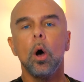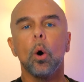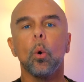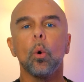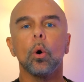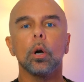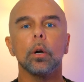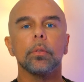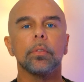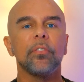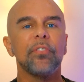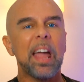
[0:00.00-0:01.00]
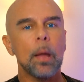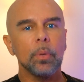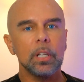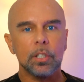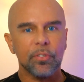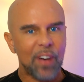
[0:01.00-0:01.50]
or the
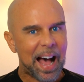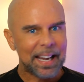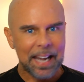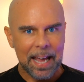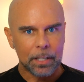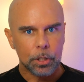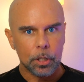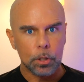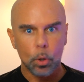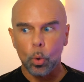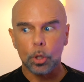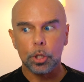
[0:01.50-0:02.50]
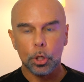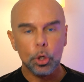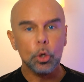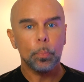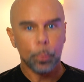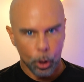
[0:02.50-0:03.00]
family's finances, or to
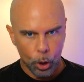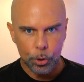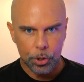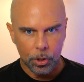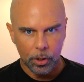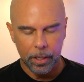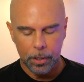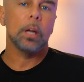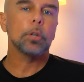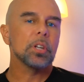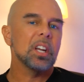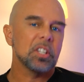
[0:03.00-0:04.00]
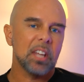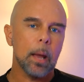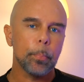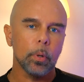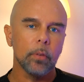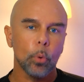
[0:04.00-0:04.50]
you personally. Here's an
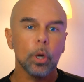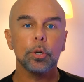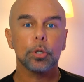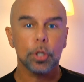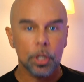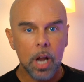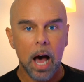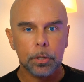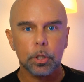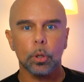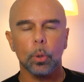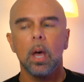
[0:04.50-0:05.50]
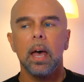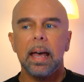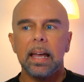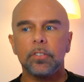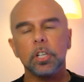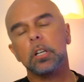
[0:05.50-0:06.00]
example of what you should not do.
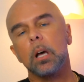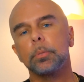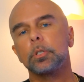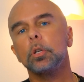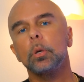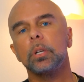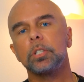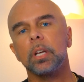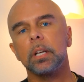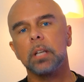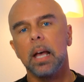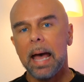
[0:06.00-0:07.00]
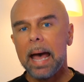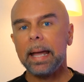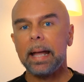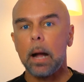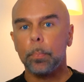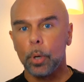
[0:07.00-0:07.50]
If she comes to you and says,
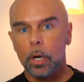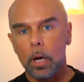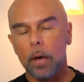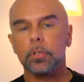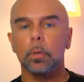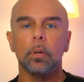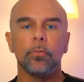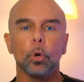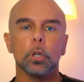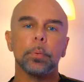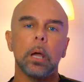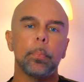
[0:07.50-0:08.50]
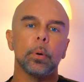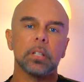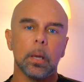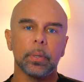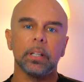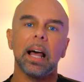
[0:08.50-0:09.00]
hey, I printed off some divorce papers,
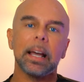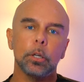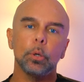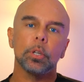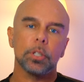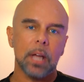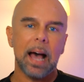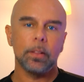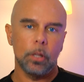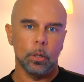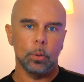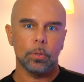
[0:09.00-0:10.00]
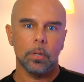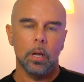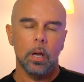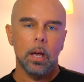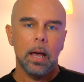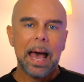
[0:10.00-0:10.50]
I would like you to sign those.
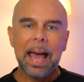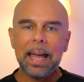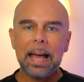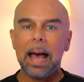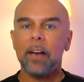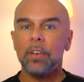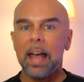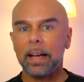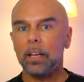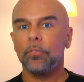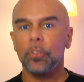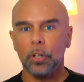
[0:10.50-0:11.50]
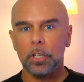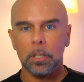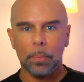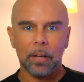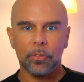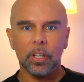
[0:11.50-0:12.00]
Hey, I have negative feelings
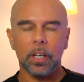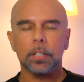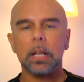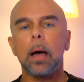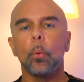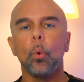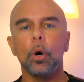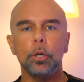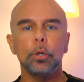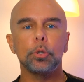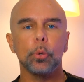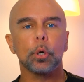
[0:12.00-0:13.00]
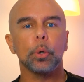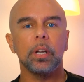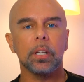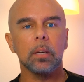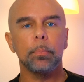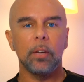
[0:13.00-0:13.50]
about this. I want you to agree
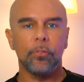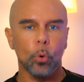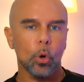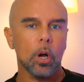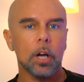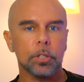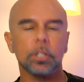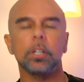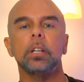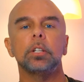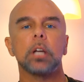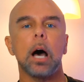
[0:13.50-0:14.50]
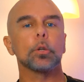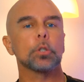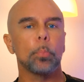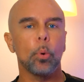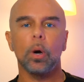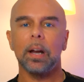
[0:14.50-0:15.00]
to give me full custody, child
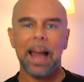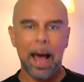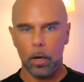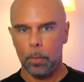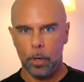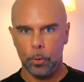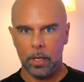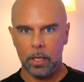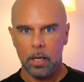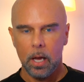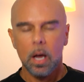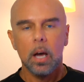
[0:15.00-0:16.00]
support, and alimony.